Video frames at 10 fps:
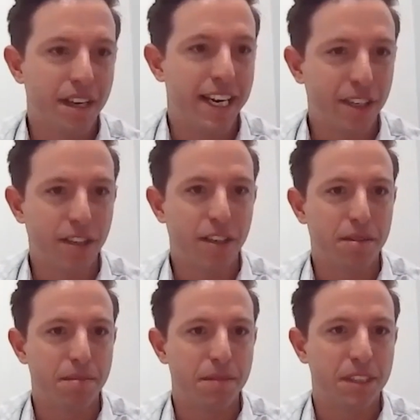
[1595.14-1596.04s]

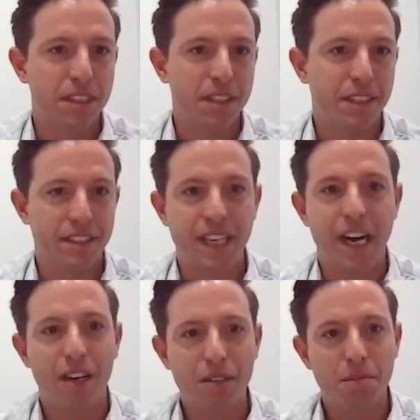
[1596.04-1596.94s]
eager to
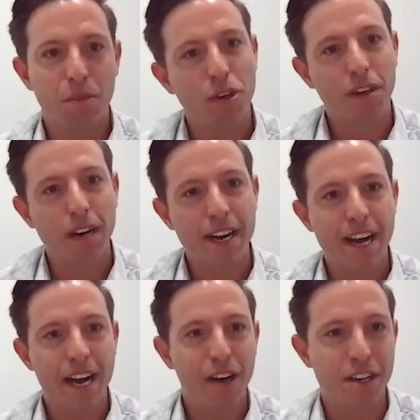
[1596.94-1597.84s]
sell more right
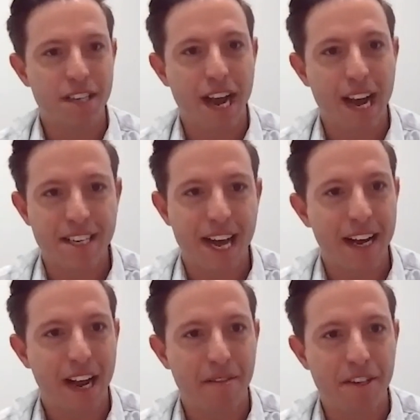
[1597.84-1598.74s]
now, or
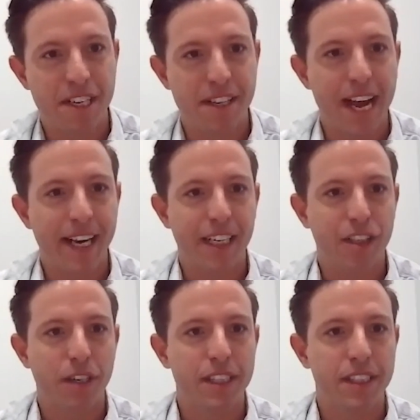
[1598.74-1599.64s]
have you seen that
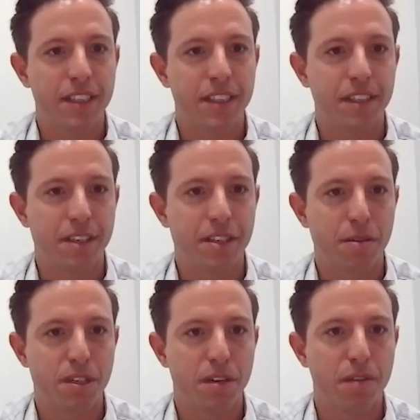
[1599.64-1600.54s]
increase in
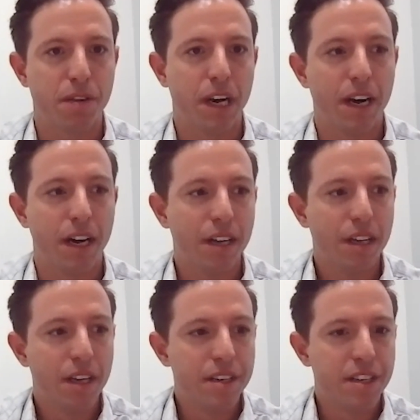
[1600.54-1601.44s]
terms of
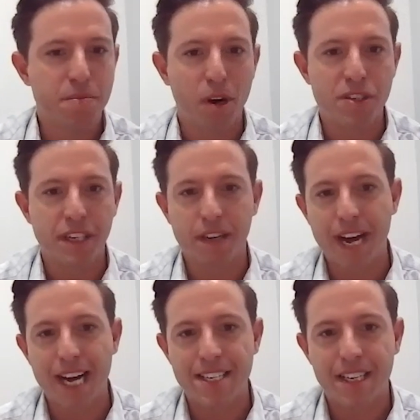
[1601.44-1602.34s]
disposing of
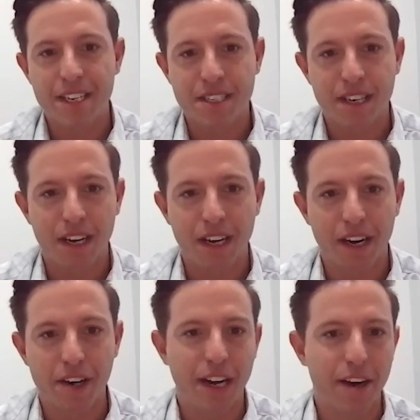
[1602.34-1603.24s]
assets? Are
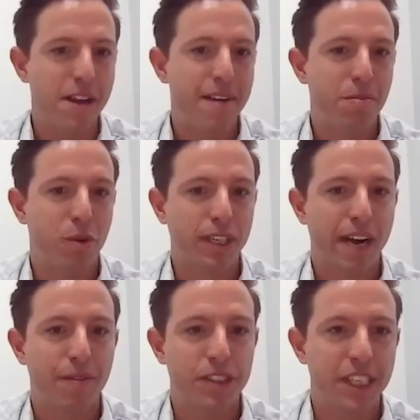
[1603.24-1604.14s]
you having more
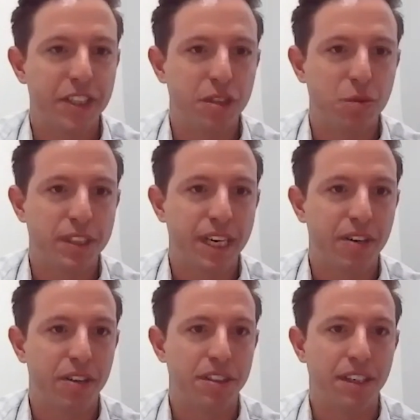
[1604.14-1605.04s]
conversations with
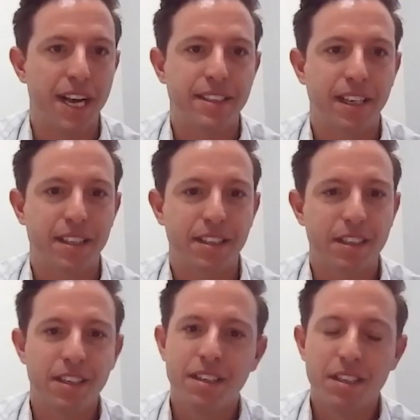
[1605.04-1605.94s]
sellers in that
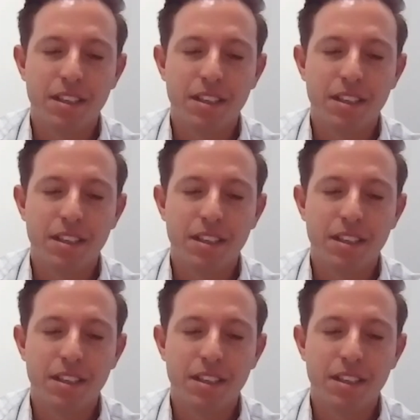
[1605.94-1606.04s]
sector?